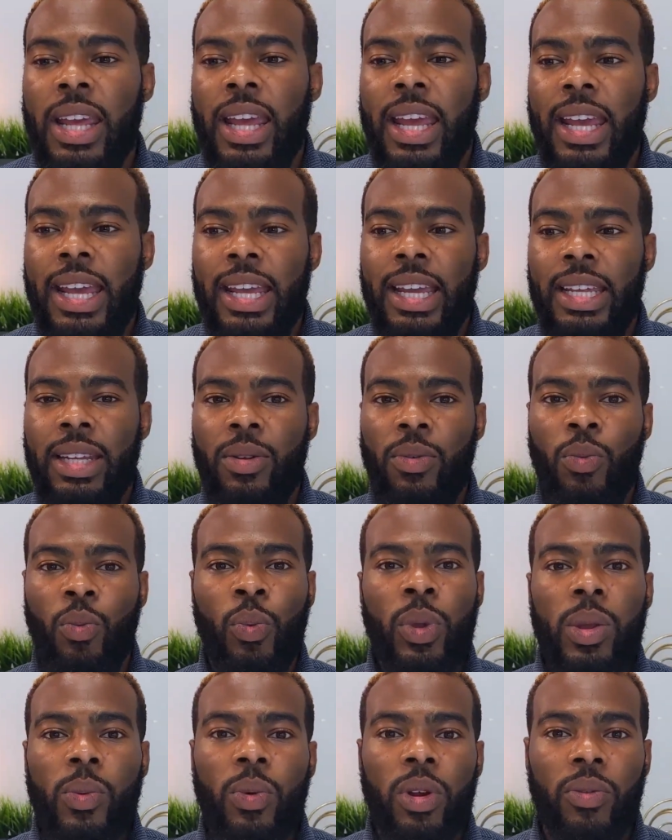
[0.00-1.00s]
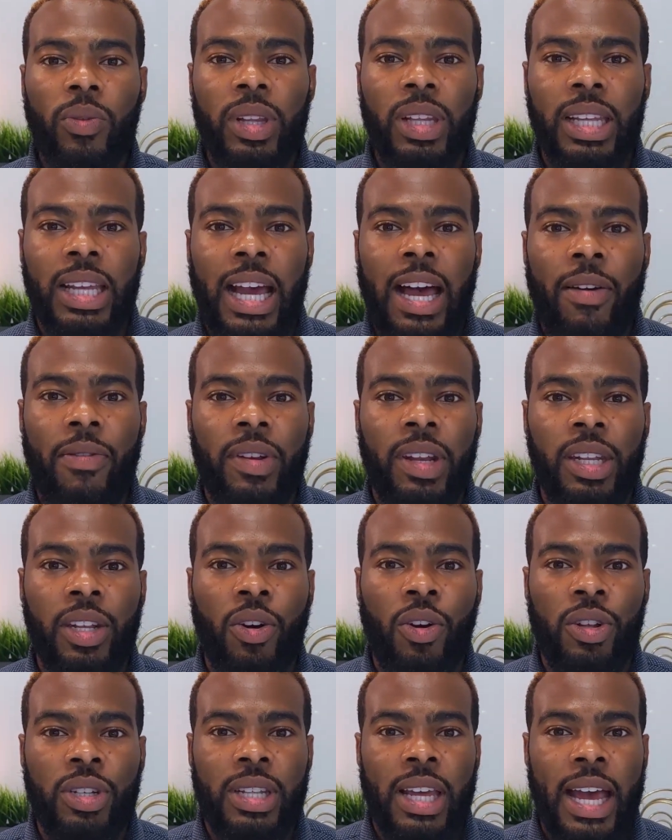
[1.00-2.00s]
And we weren't really confident
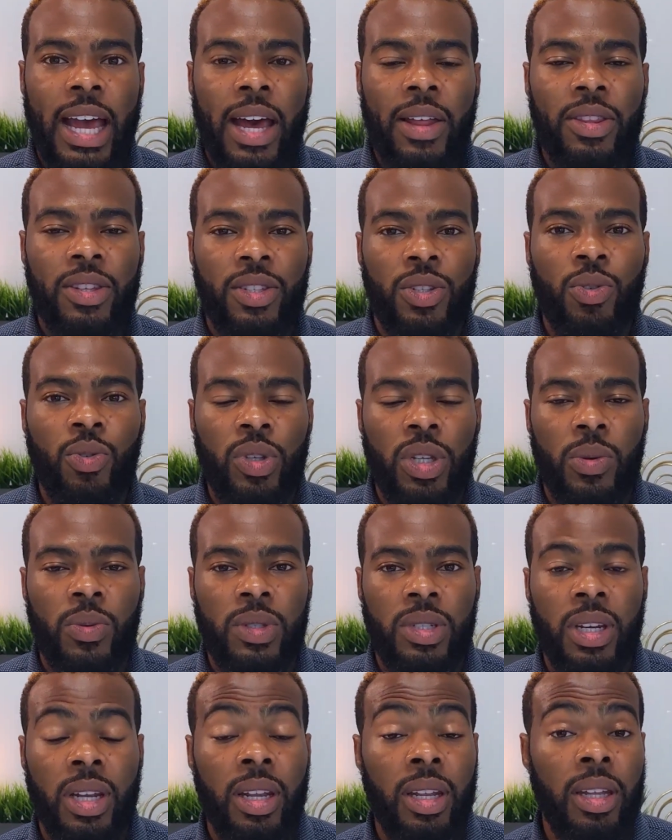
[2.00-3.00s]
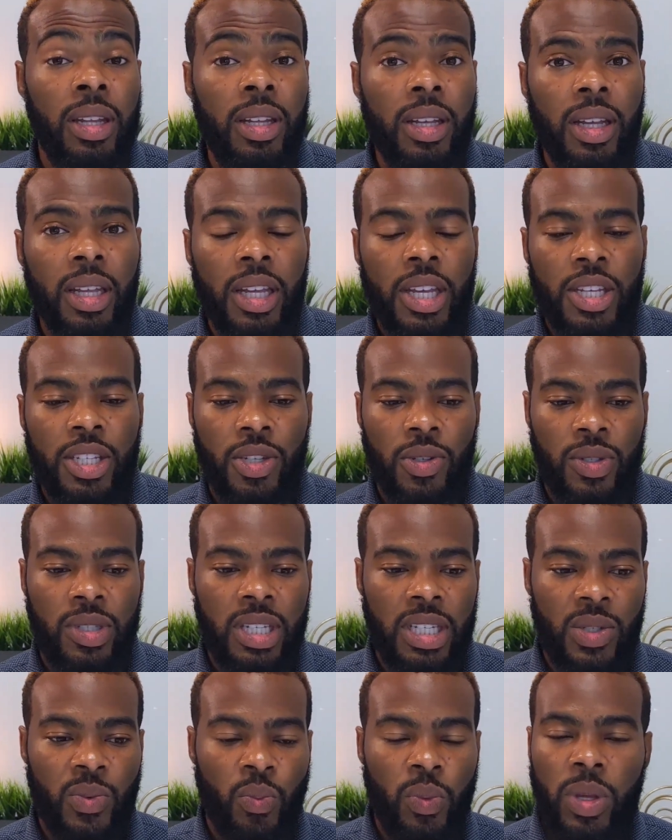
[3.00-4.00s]
onto how the school year was going to look. So
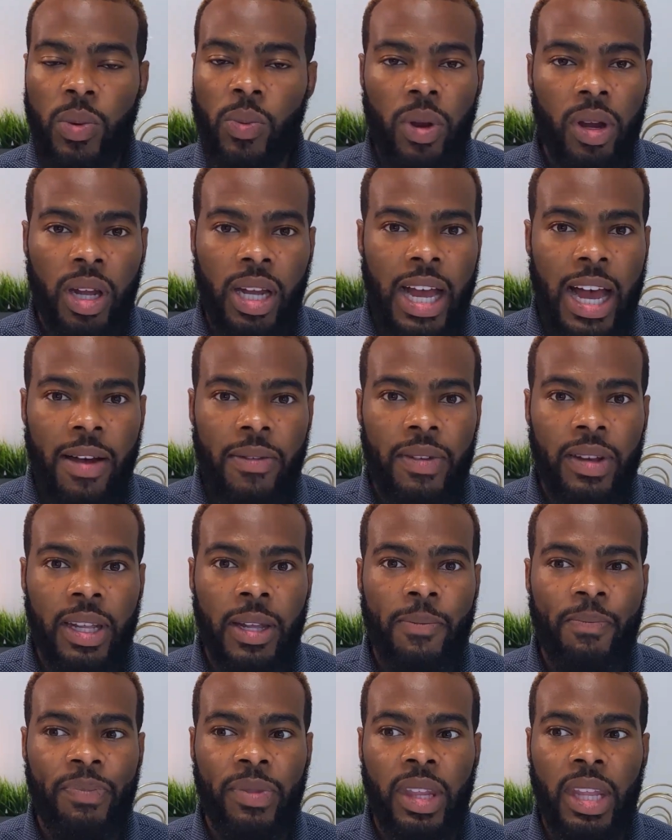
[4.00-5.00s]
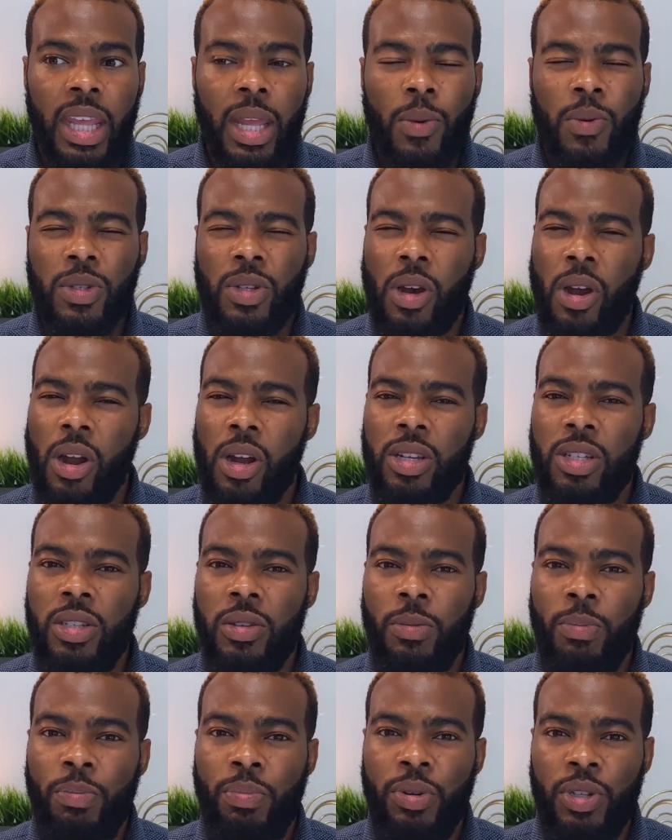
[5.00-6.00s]
since we weren't confident, it was hard
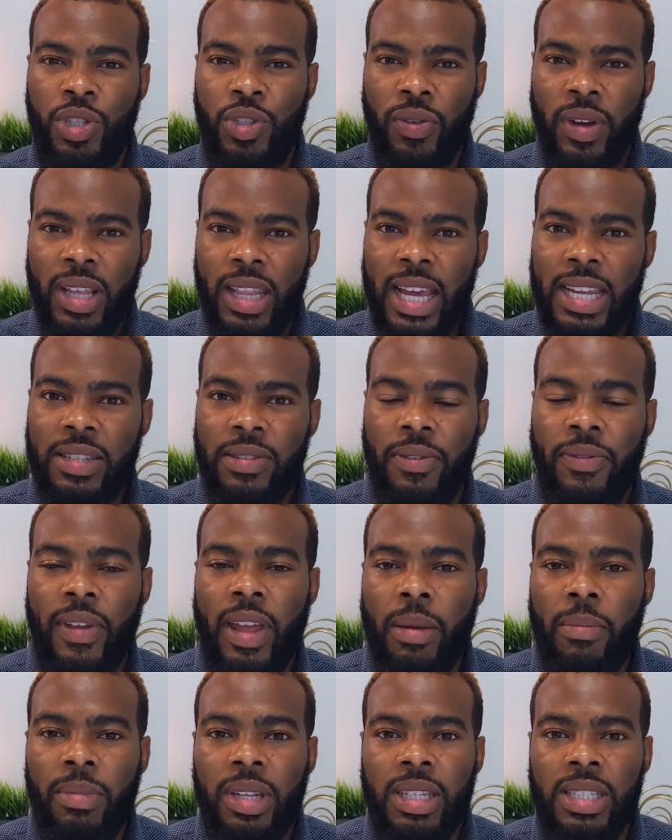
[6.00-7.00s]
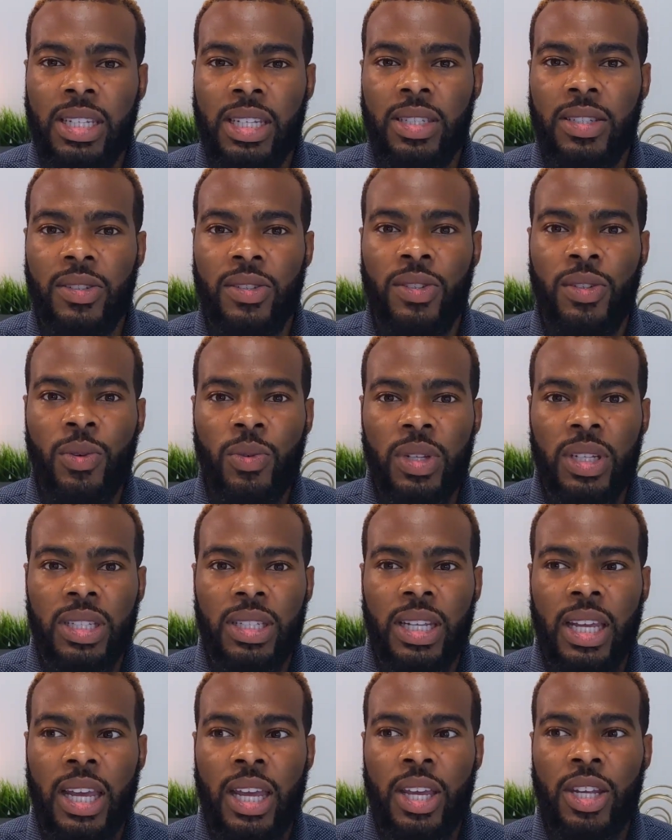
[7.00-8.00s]
to portray that to families and to
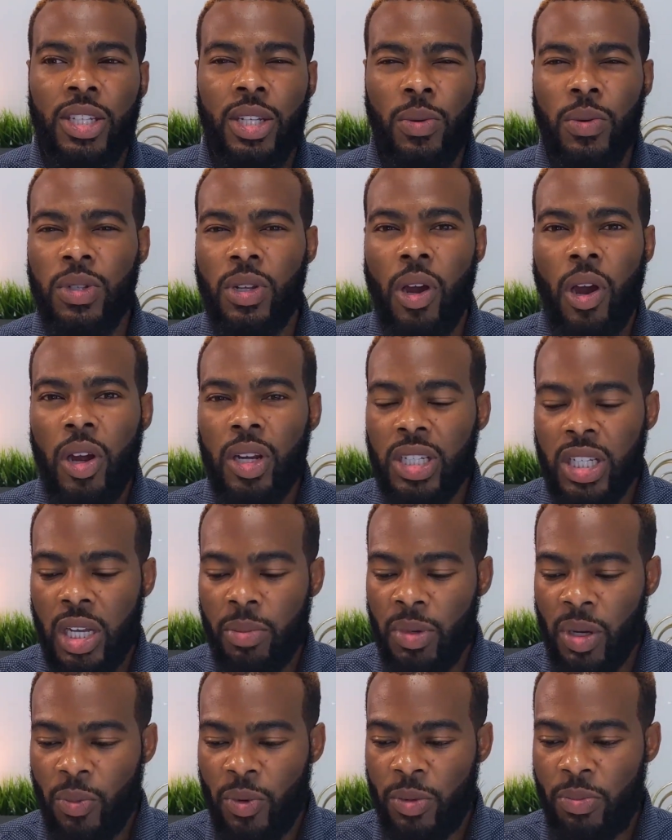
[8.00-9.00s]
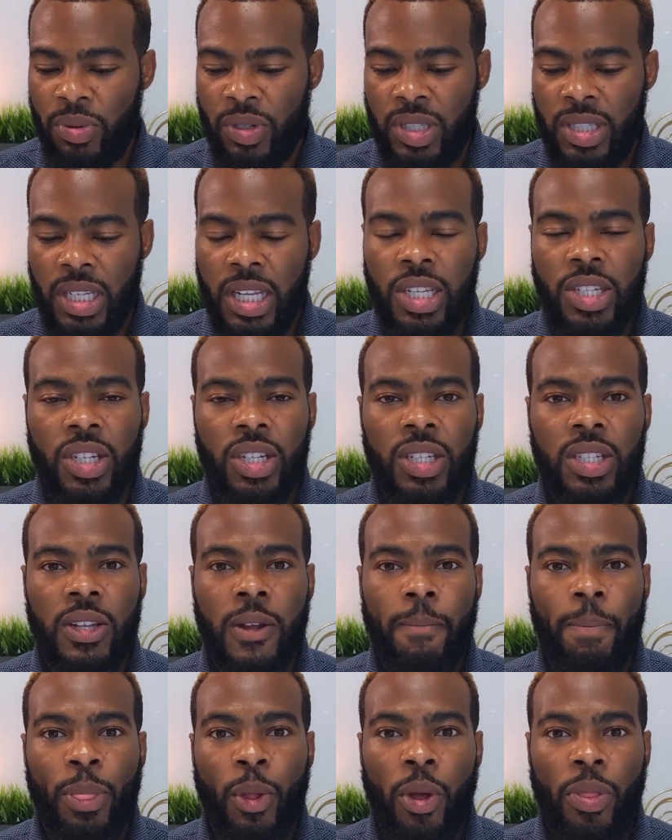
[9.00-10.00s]
students. So it was hard to come up with procedures
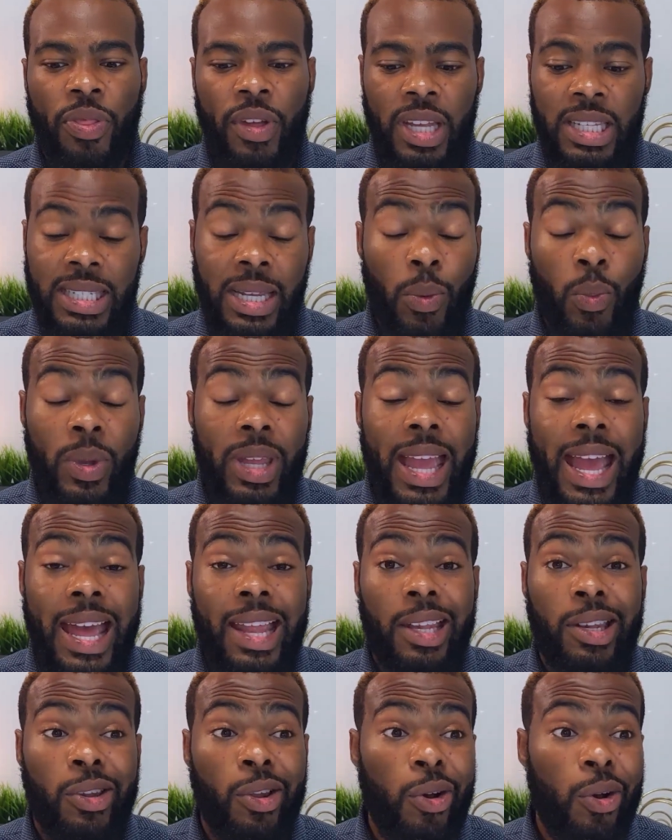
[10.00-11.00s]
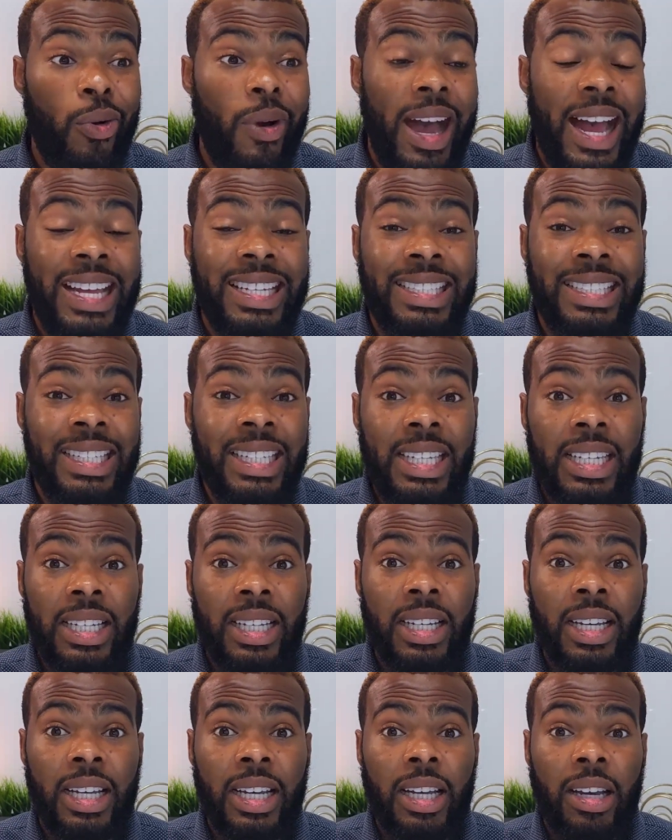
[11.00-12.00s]
on things that we had no
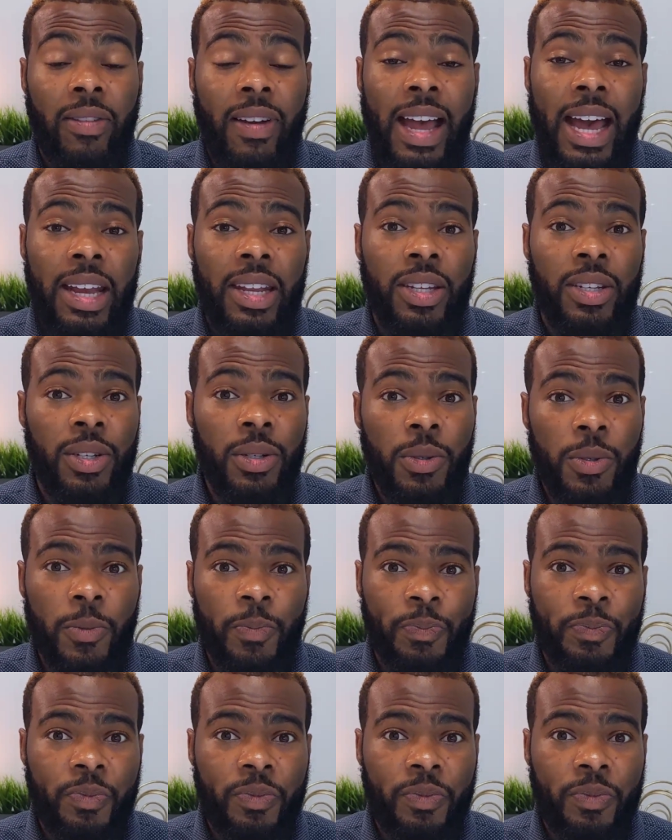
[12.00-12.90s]
idea of how to do.